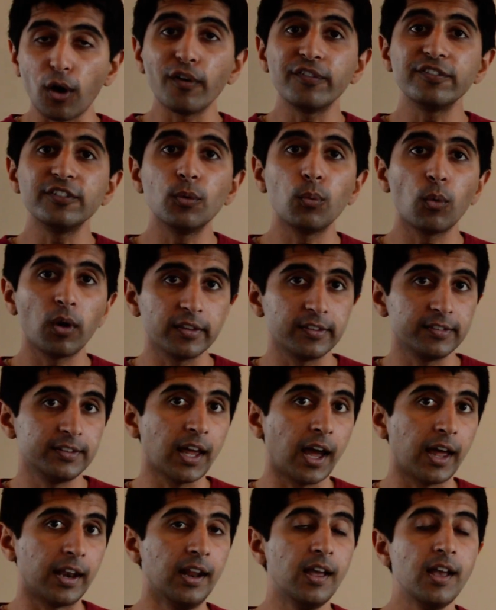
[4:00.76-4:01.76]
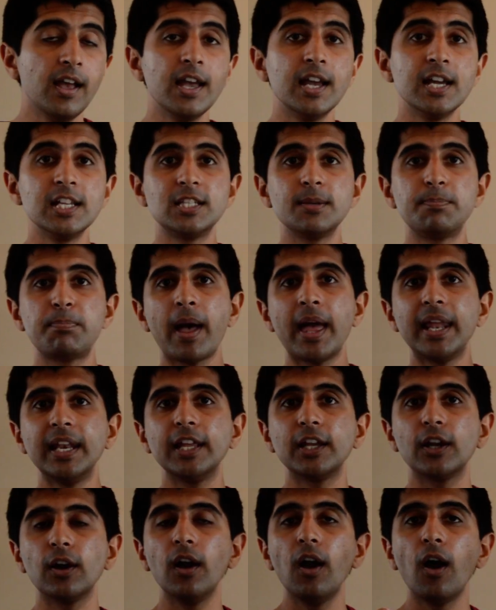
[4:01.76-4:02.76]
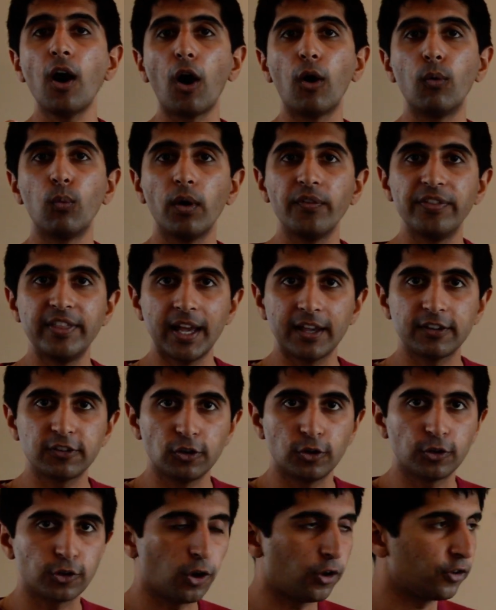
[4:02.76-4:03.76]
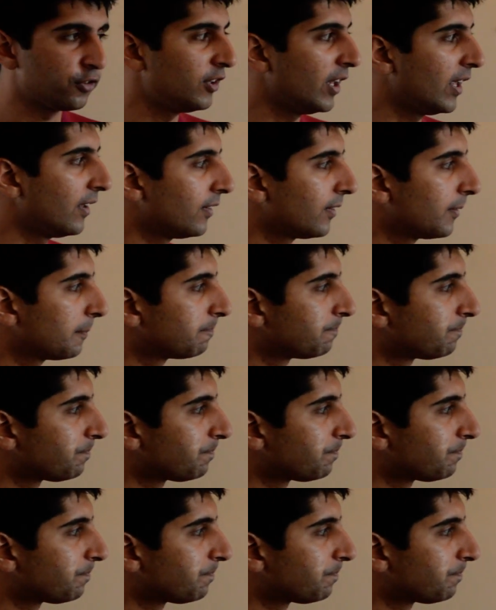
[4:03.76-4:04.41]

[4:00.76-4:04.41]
often what's done, depending on what the external cost is.